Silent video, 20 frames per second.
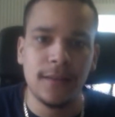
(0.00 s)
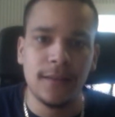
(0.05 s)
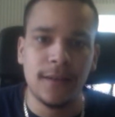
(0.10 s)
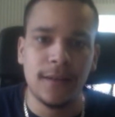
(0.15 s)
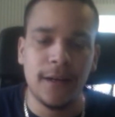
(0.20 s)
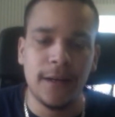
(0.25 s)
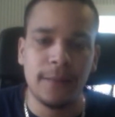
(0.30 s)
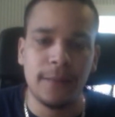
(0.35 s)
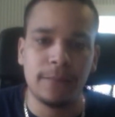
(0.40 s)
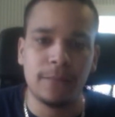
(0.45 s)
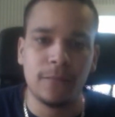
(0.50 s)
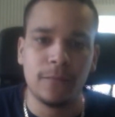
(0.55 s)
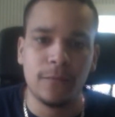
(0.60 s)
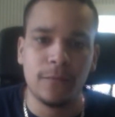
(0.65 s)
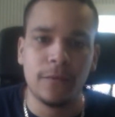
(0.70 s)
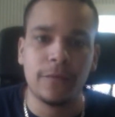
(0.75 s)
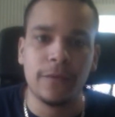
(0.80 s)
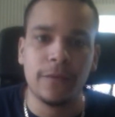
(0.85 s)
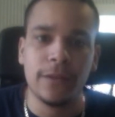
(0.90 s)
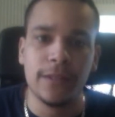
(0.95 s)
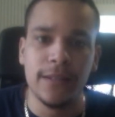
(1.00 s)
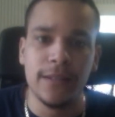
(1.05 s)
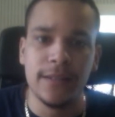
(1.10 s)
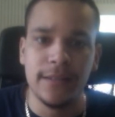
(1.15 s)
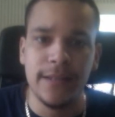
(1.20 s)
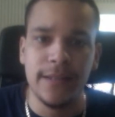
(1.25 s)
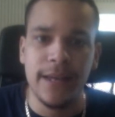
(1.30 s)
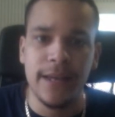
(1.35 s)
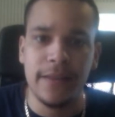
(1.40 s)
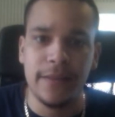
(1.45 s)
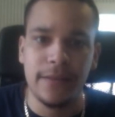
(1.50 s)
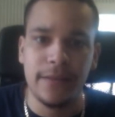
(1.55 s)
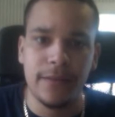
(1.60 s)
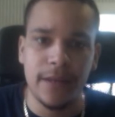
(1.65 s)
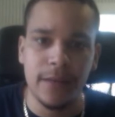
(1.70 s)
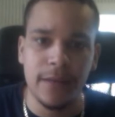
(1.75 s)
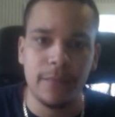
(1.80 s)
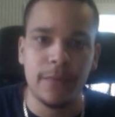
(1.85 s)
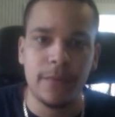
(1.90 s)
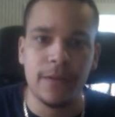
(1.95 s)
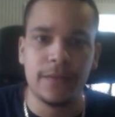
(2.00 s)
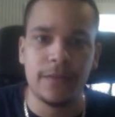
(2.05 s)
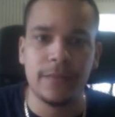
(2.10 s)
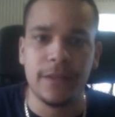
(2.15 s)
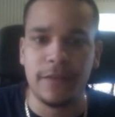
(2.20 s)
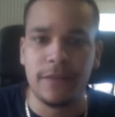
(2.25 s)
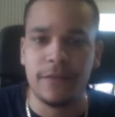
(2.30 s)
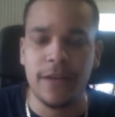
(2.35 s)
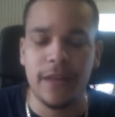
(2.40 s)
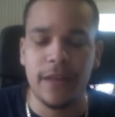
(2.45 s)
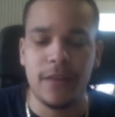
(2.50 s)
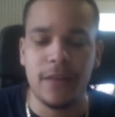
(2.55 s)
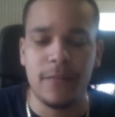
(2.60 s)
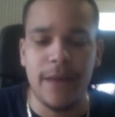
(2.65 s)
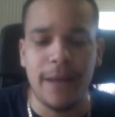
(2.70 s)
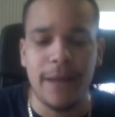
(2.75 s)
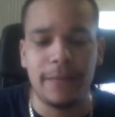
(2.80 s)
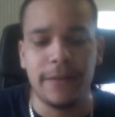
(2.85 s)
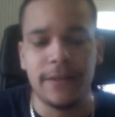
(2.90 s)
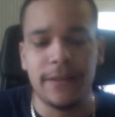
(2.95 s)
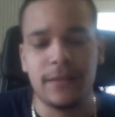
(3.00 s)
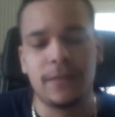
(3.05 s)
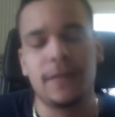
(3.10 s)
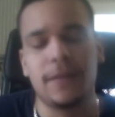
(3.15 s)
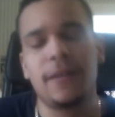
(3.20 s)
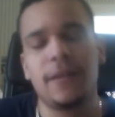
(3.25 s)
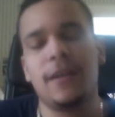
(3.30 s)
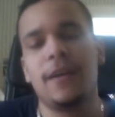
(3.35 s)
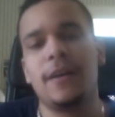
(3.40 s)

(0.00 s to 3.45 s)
um, refer to the death and imprisonment of John the Baptist.